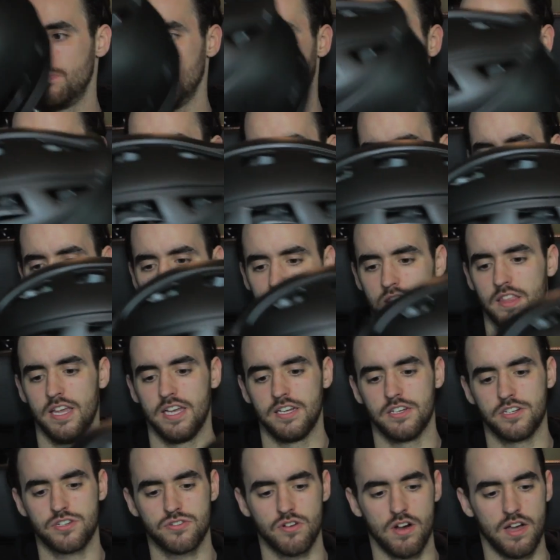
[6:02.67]
a big
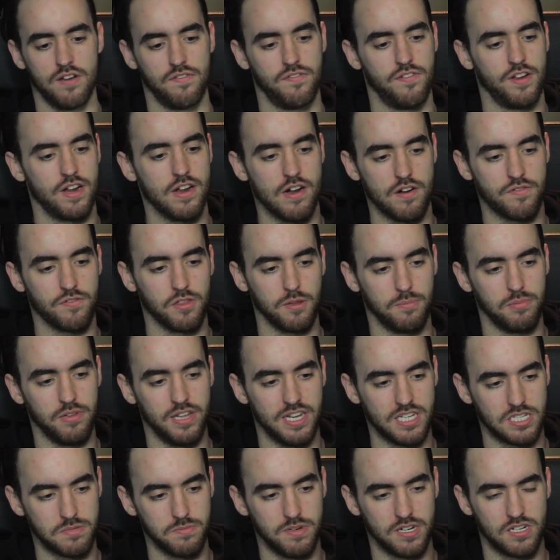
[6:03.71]
thing to try and figure out for the
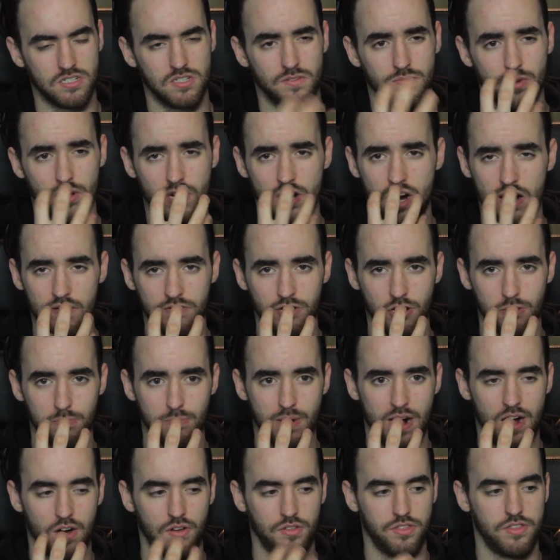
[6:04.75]
placement, because if you cover your
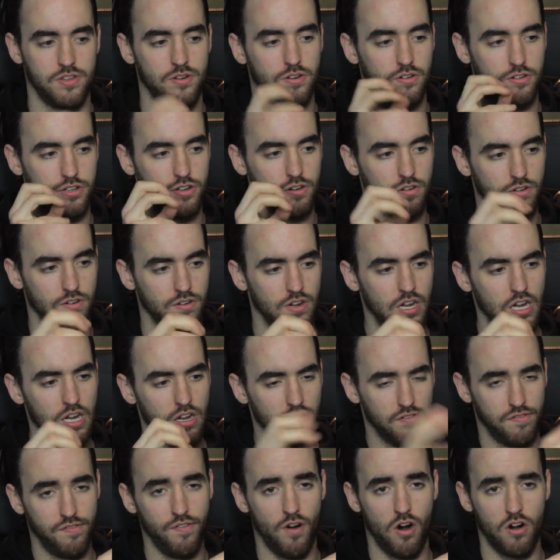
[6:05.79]
mouth, you'll
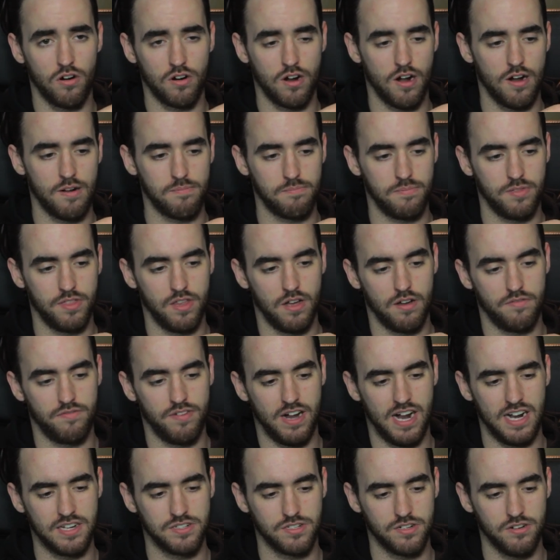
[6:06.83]
fog up the
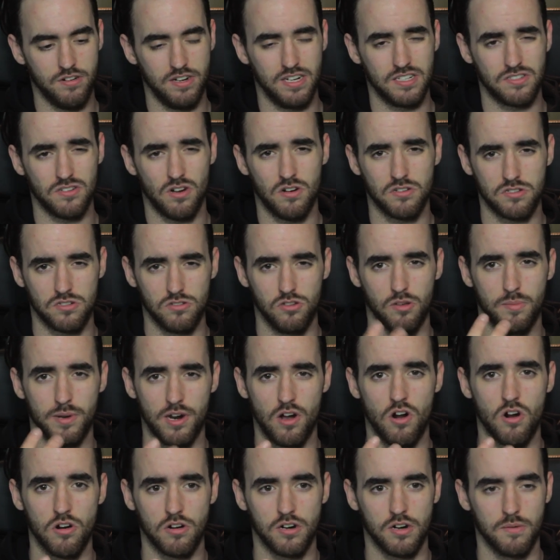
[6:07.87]
visor, and it's also a little
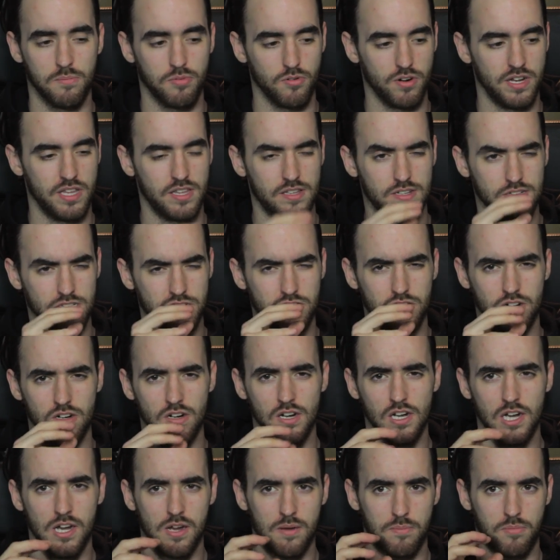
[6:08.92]
bit harder to breathe because
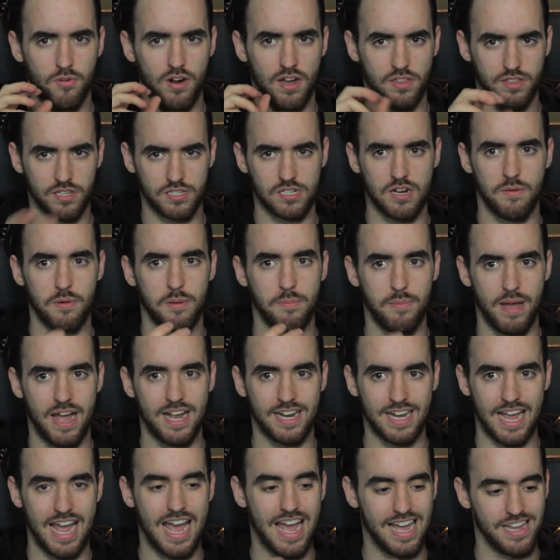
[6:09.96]
your breath is coming
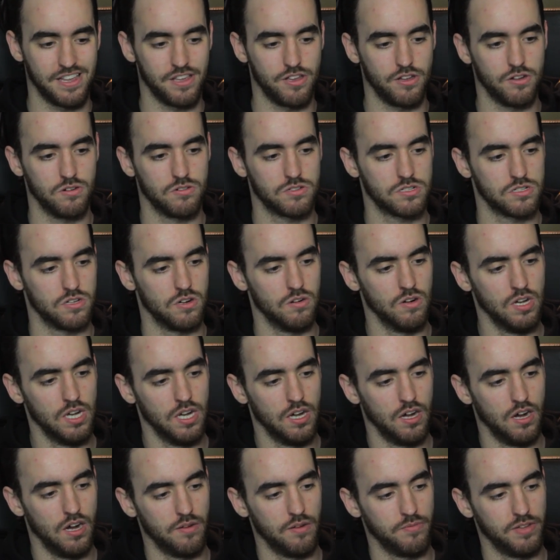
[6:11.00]
back at you. So
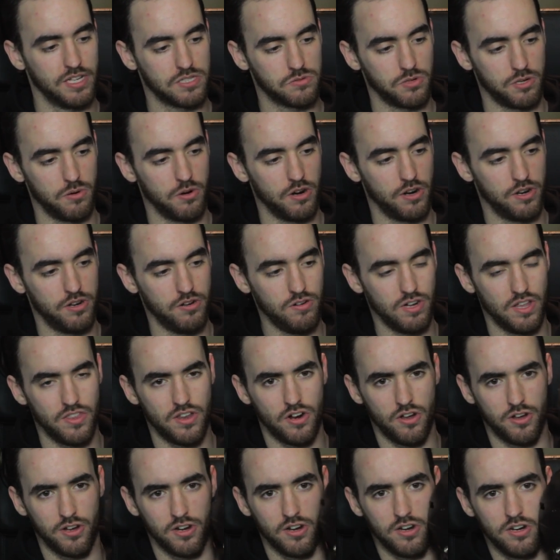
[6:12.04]
that's what you want to do,
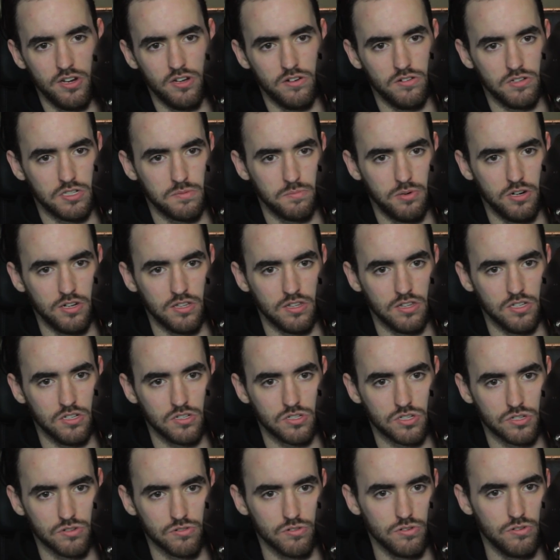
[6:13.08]
and then all you're going to do is put
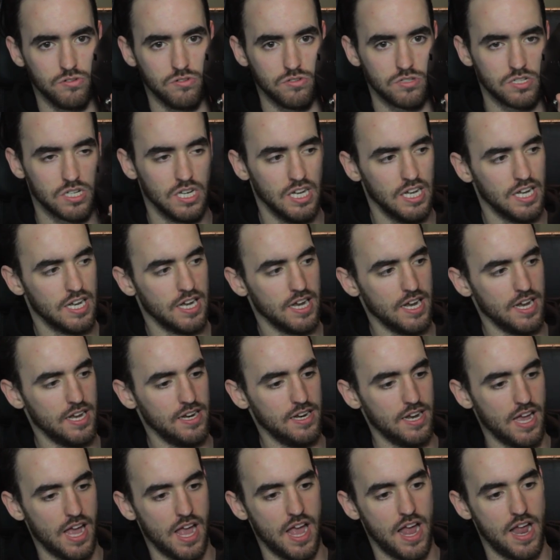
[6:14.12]
the screws
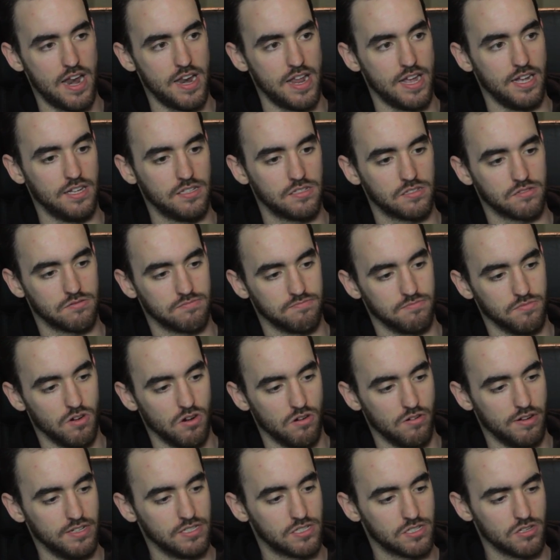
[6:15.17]
in and it's
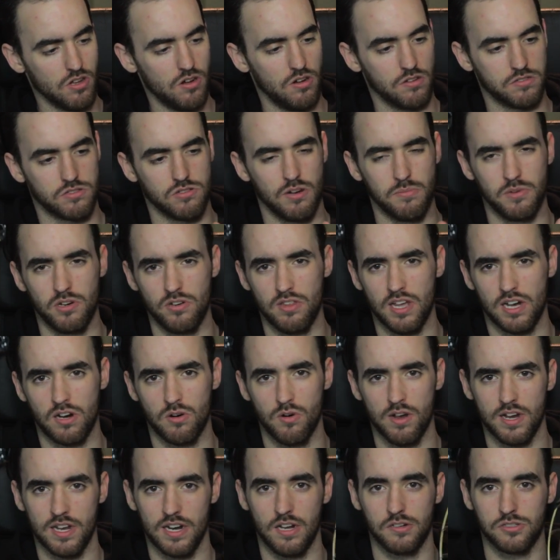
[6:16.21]
installed. So I'm gonna do that
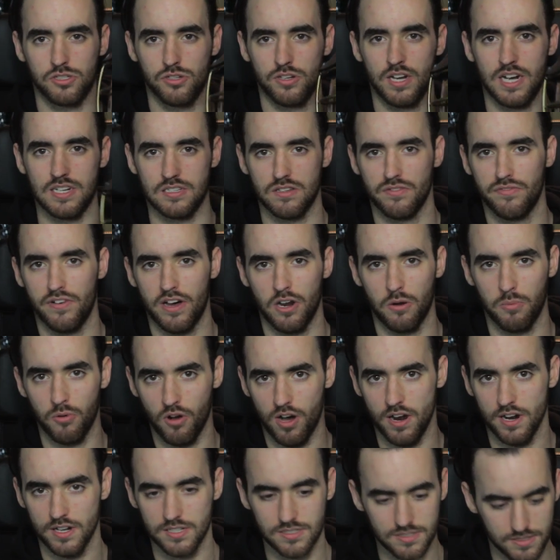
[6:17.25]
quick and I'll show you guys the final
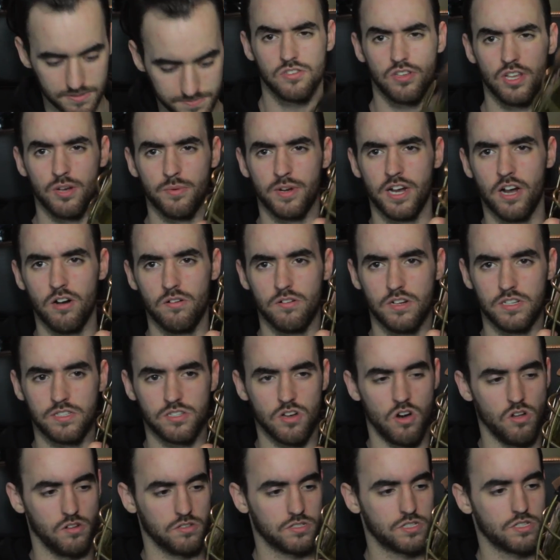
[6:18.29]
product. So there we go,
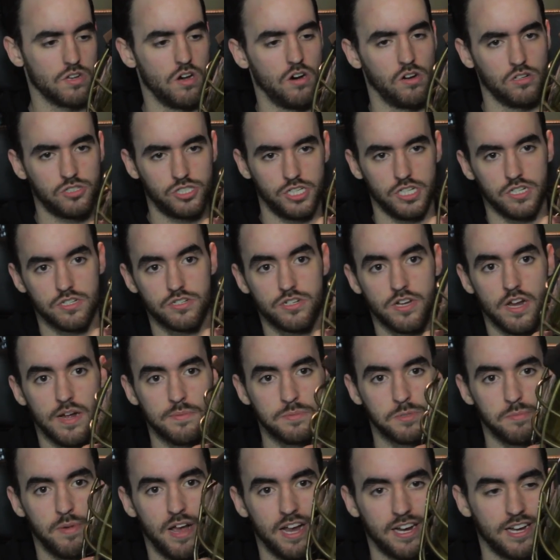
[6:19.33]
it's all installed, chin
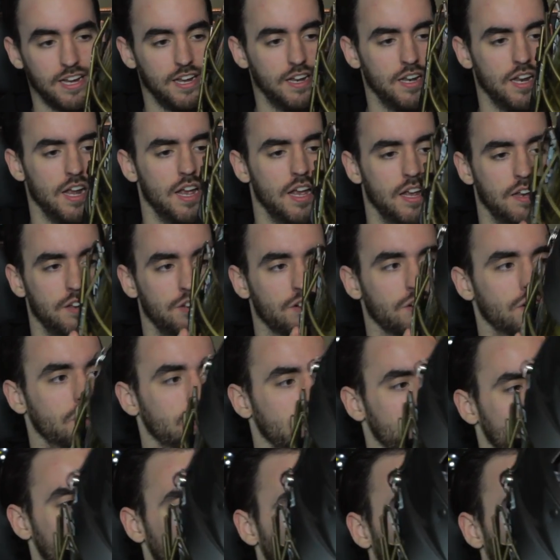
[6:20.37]
straps back in, and you're good